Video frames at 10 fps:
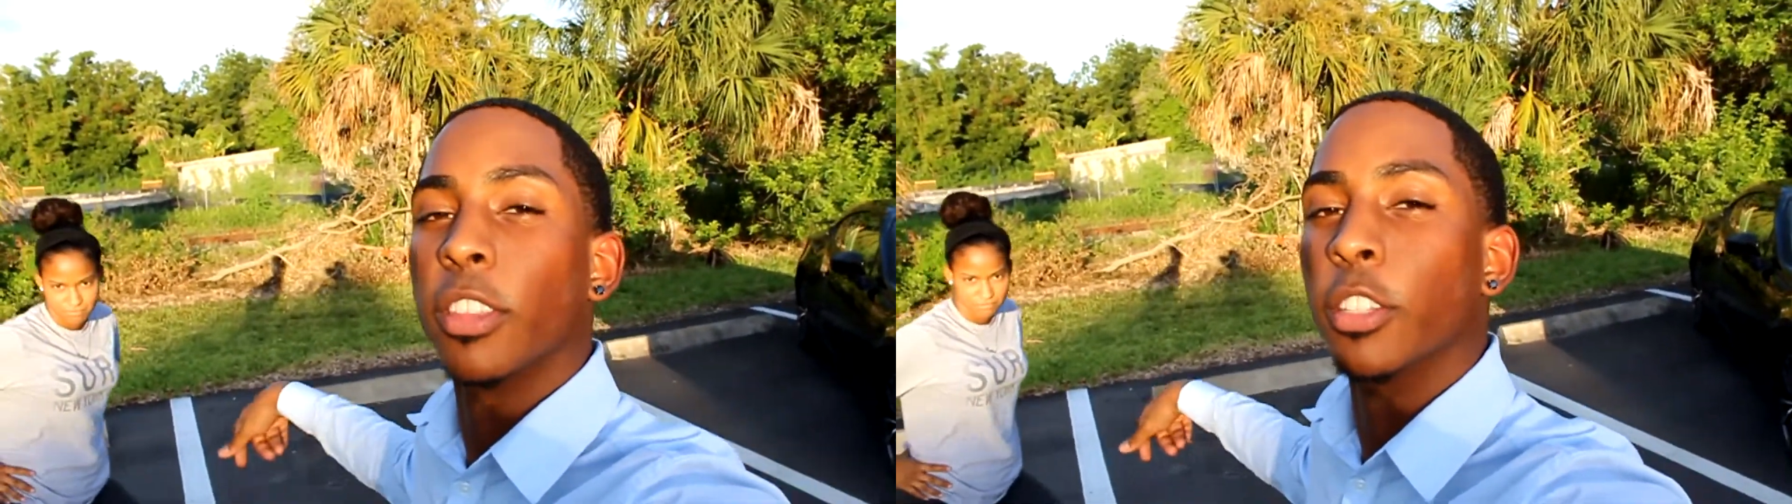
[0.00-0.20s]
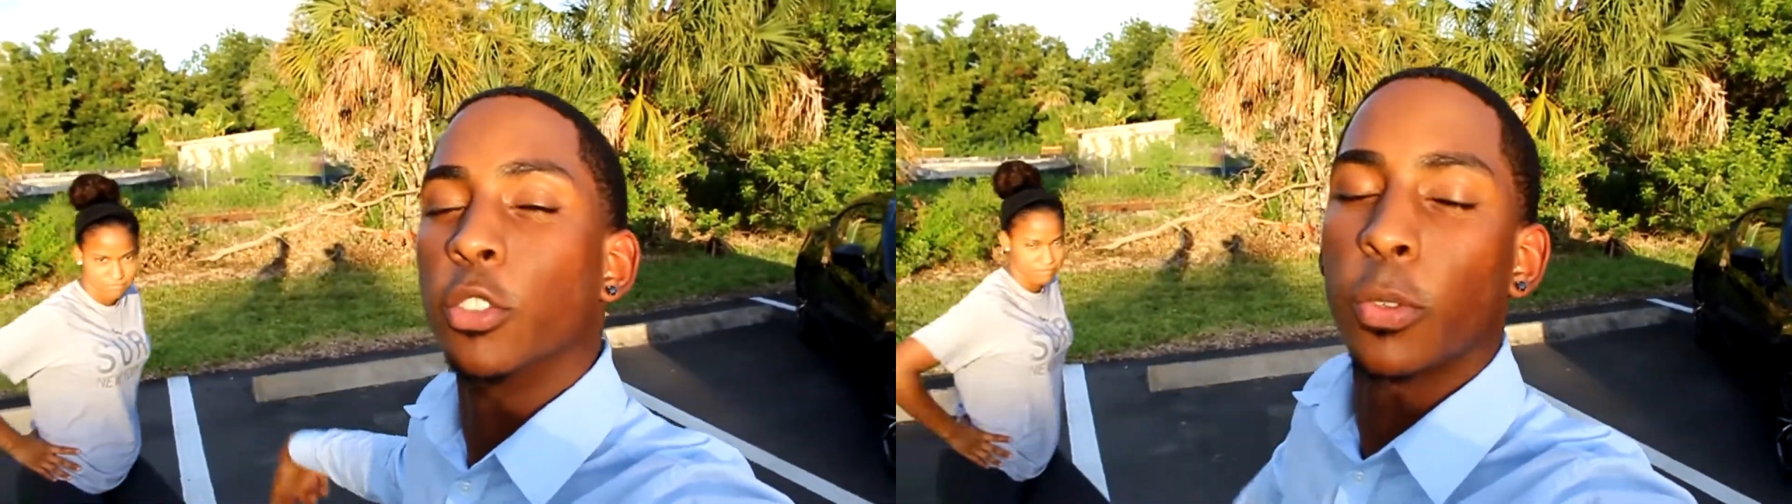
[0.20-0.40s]

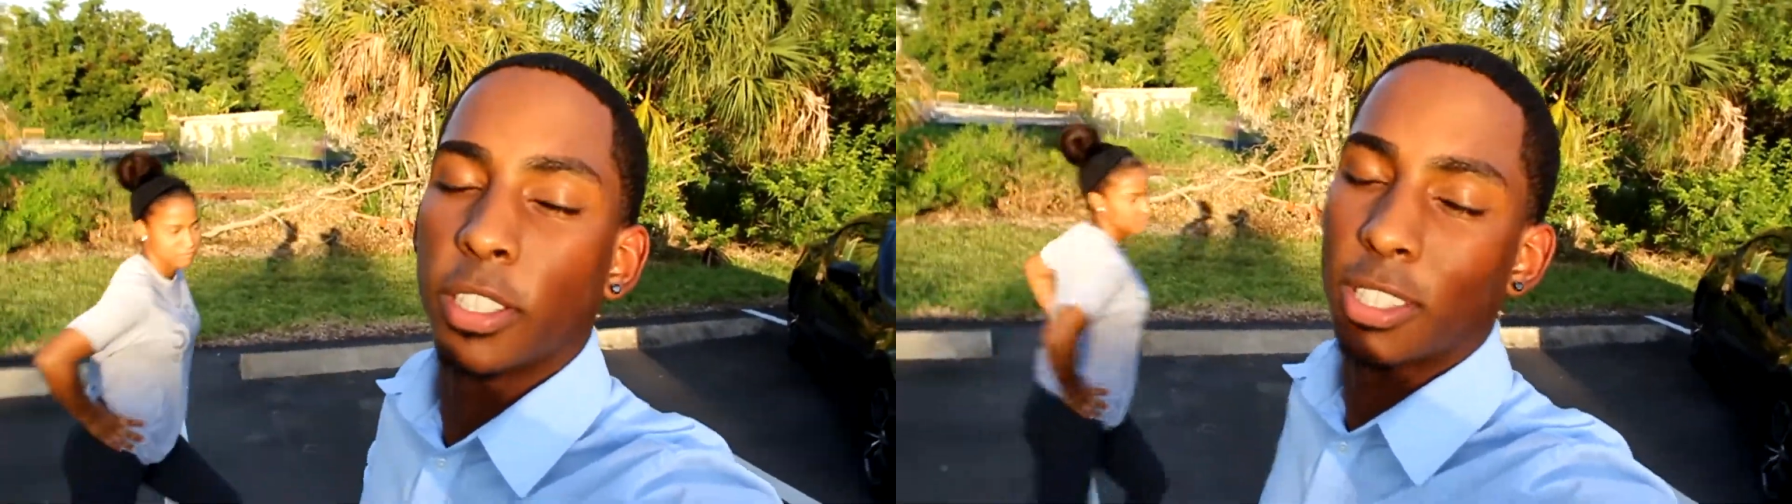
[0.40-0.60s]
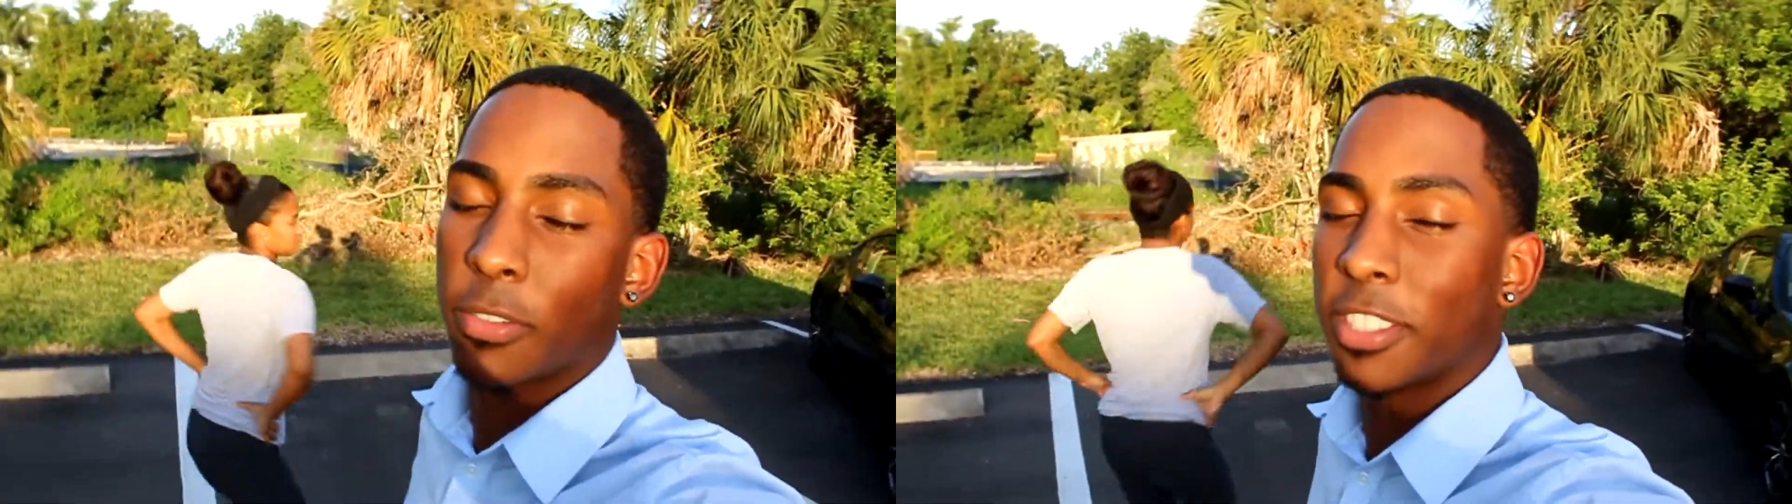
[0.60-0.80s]
the
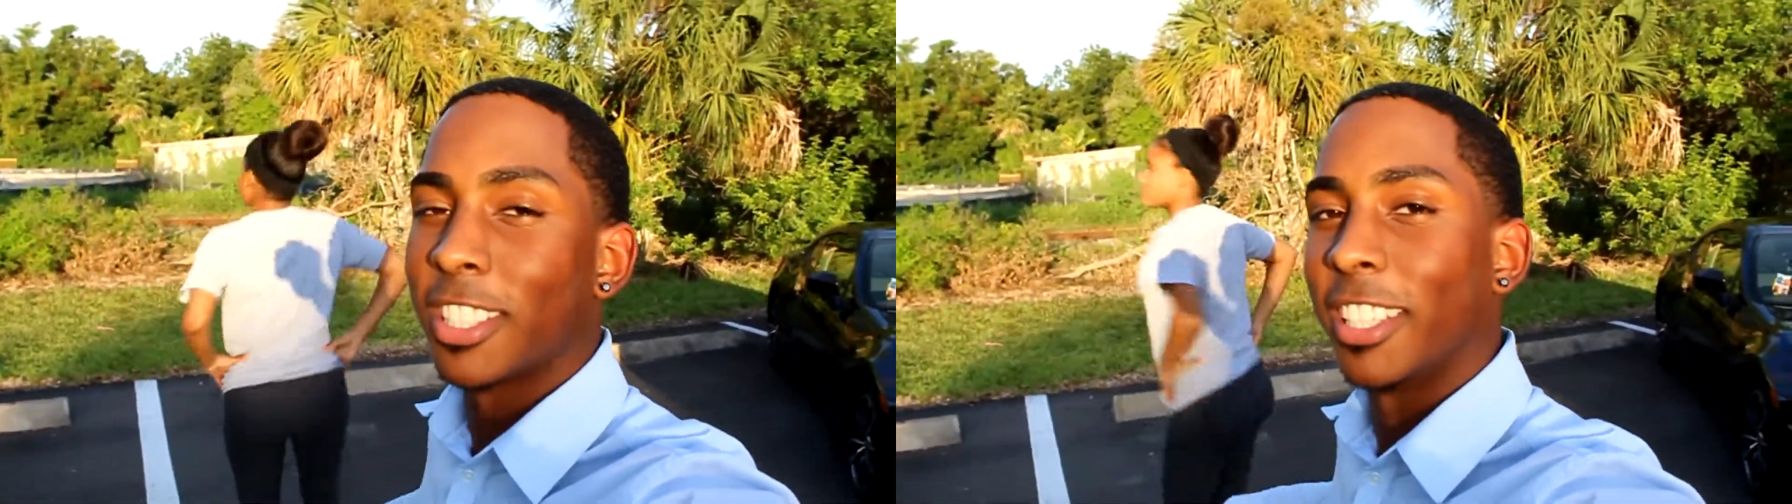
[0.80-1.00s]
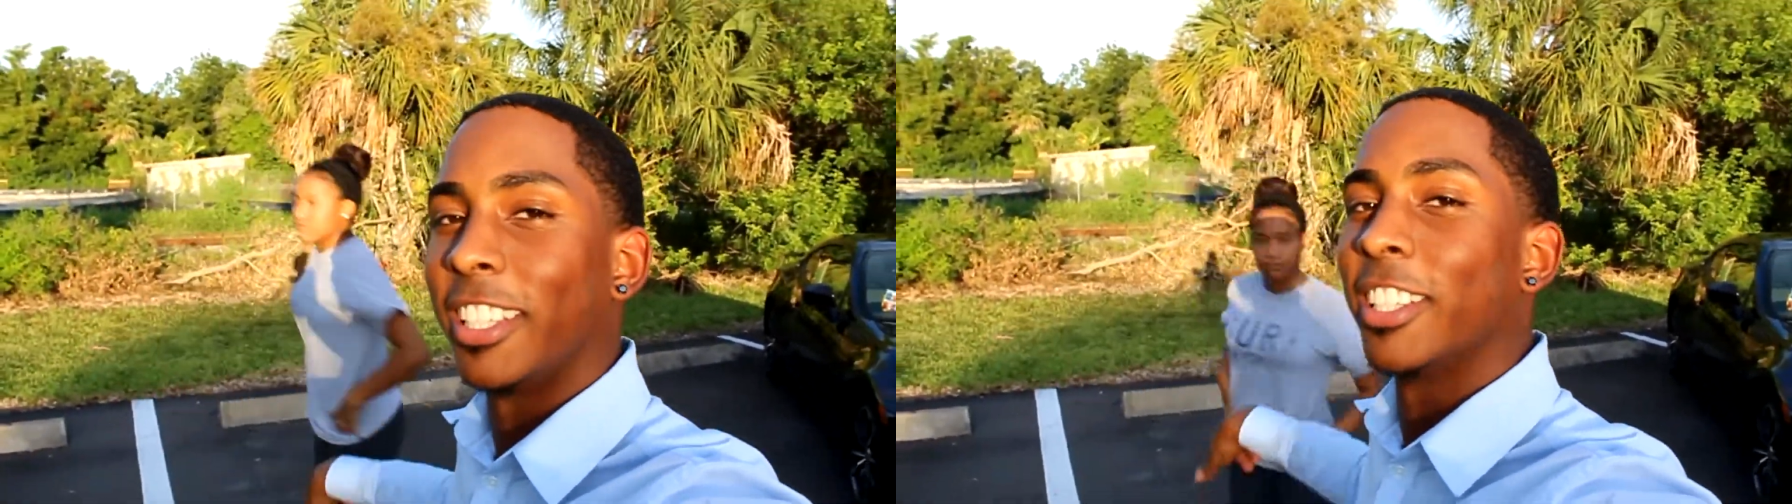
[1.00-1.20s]

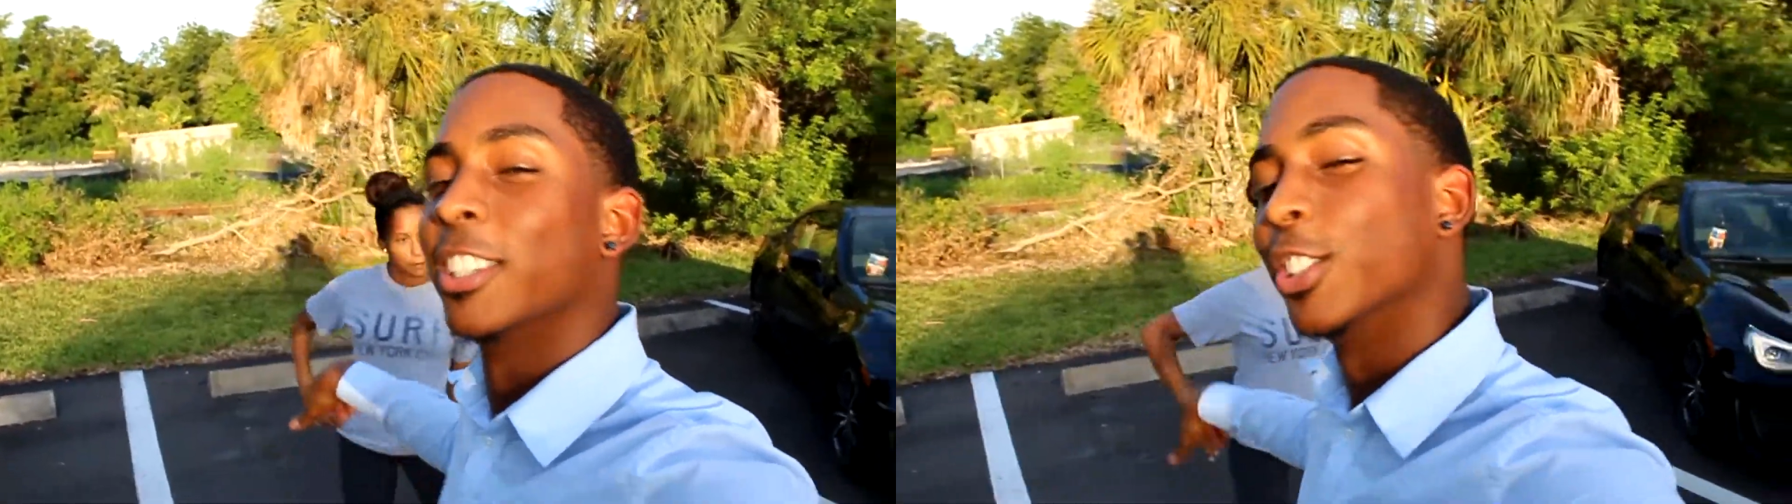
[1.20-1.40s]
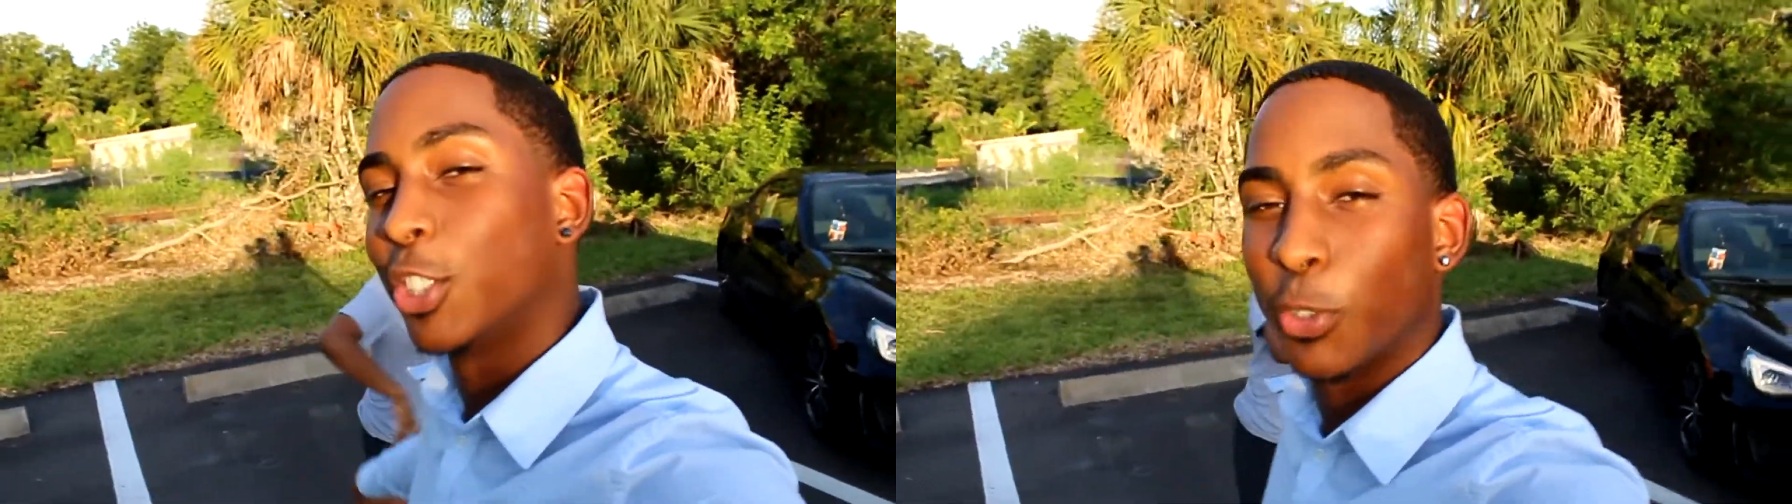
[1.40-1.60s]
2017
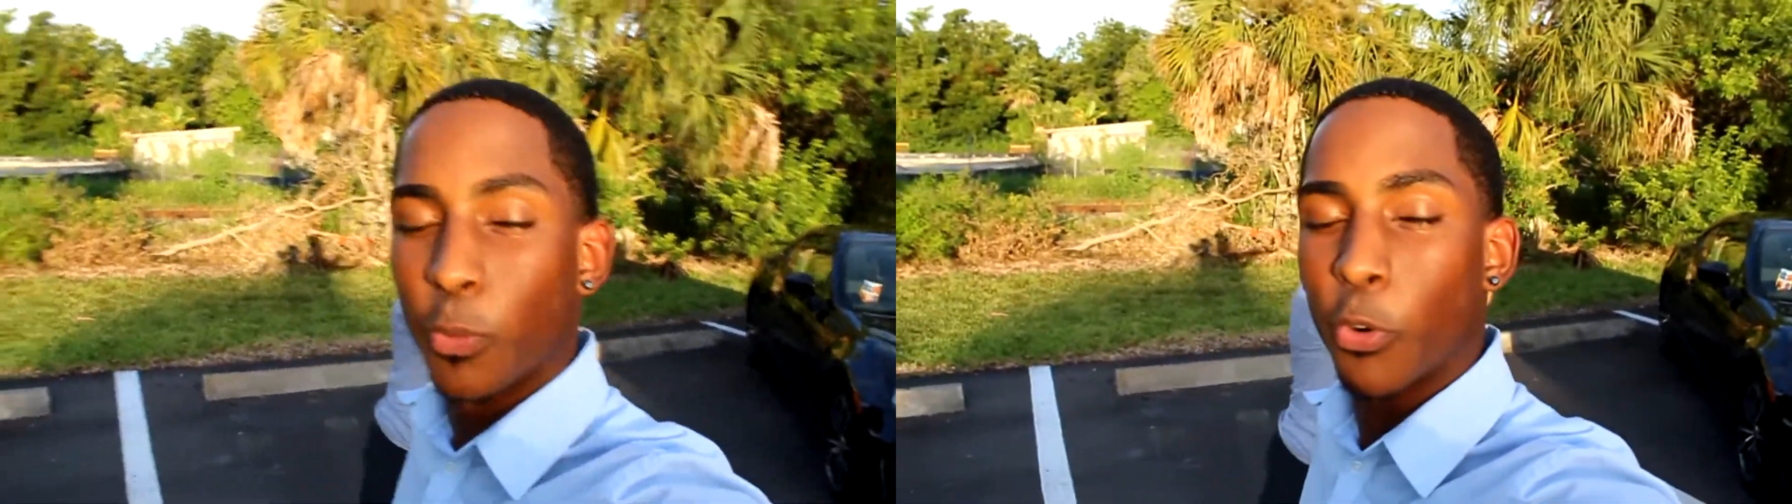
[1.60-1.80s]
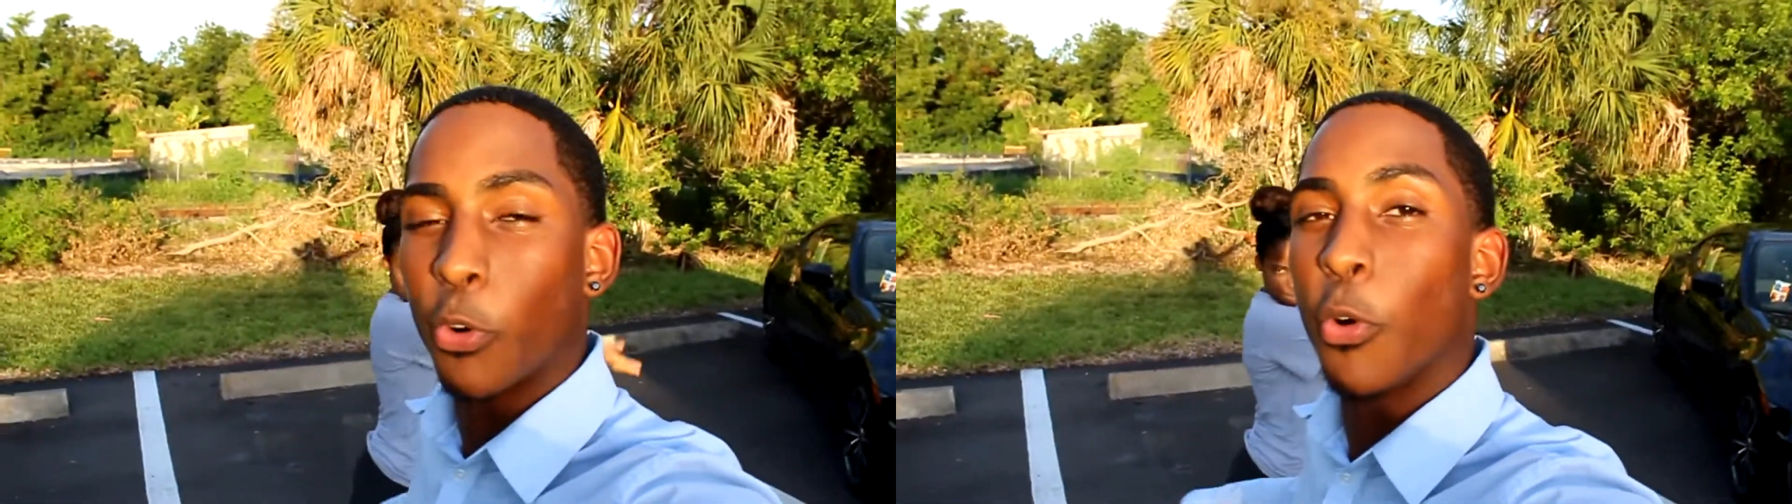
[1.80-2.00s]

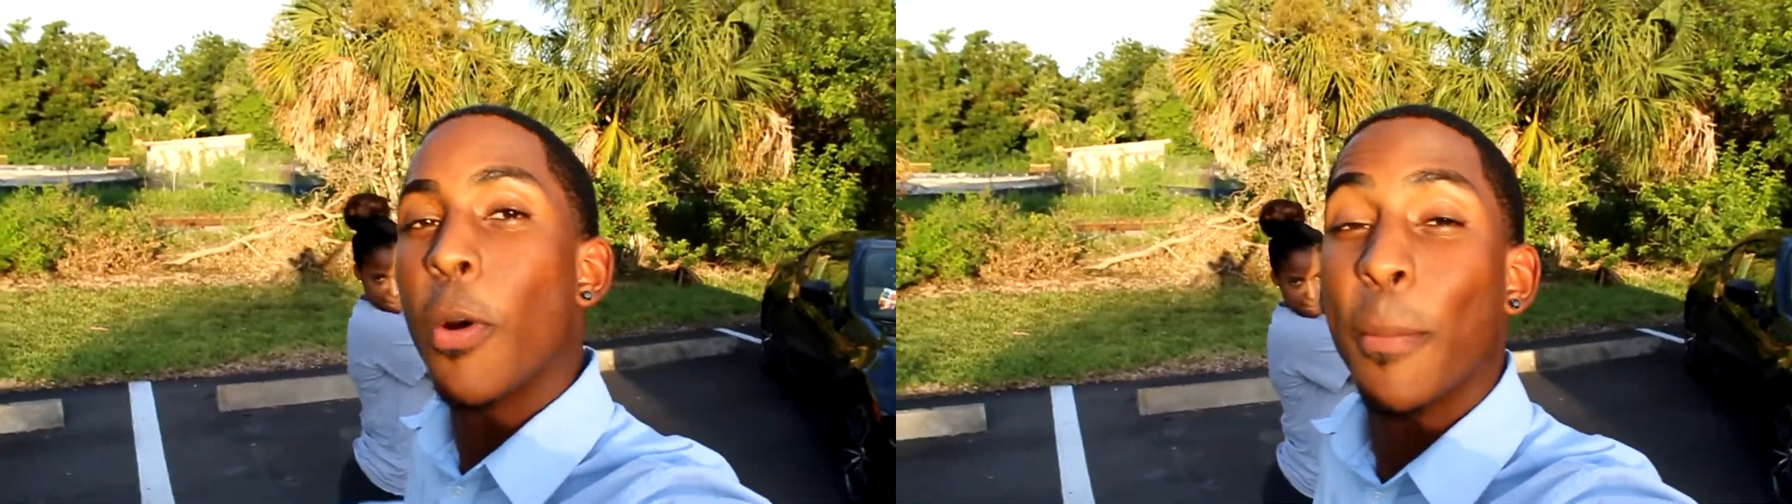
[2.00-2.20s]
Subaru